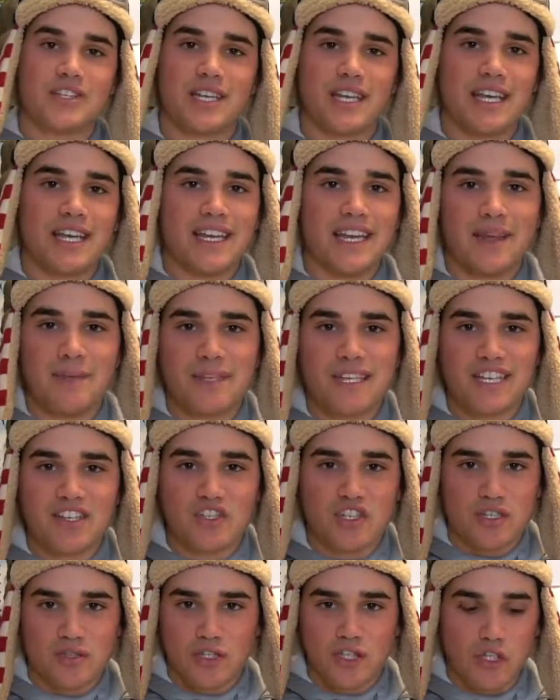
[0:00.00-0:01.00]

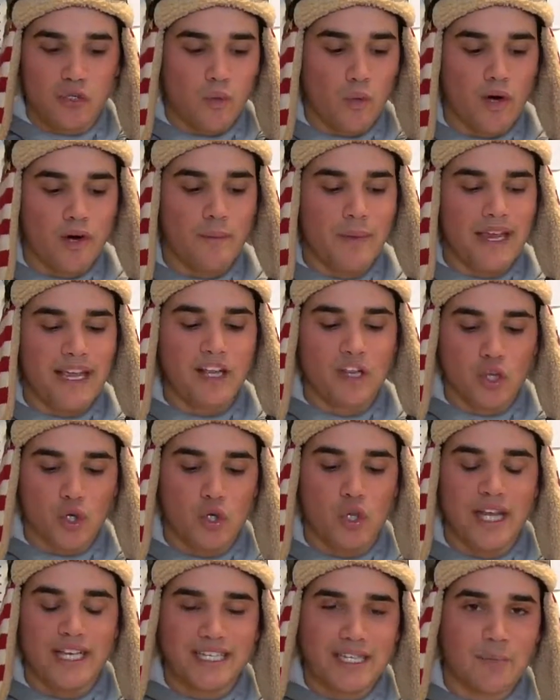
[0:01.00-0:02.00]
You want to make it
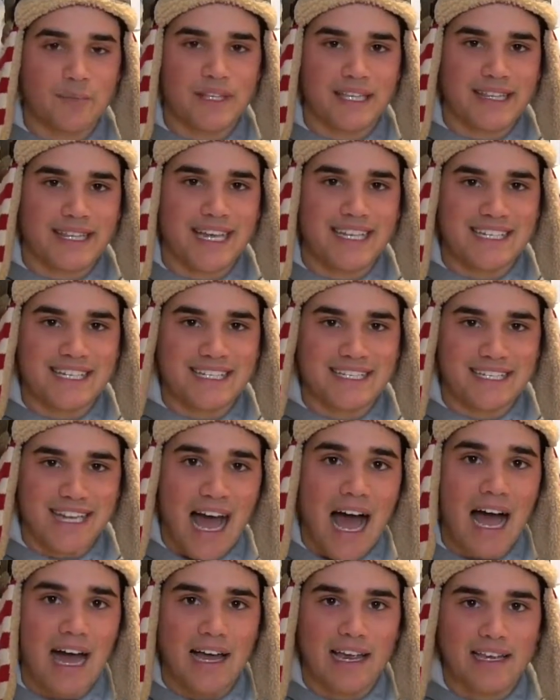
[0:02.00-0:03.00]
look like something that's
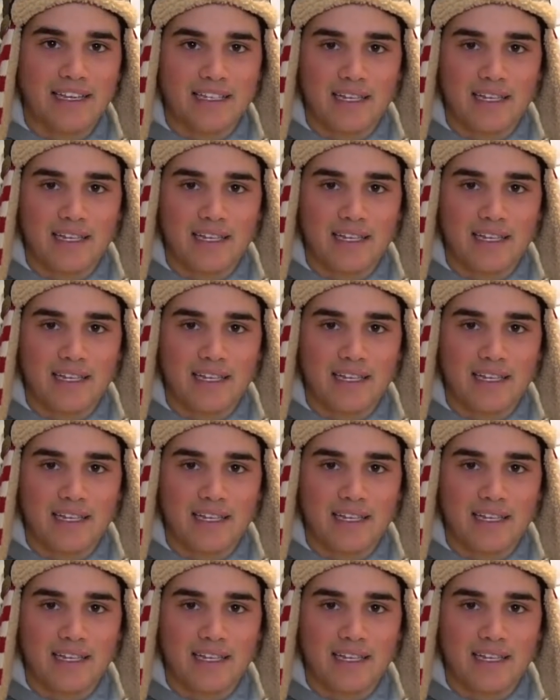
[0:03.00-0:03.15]
dying.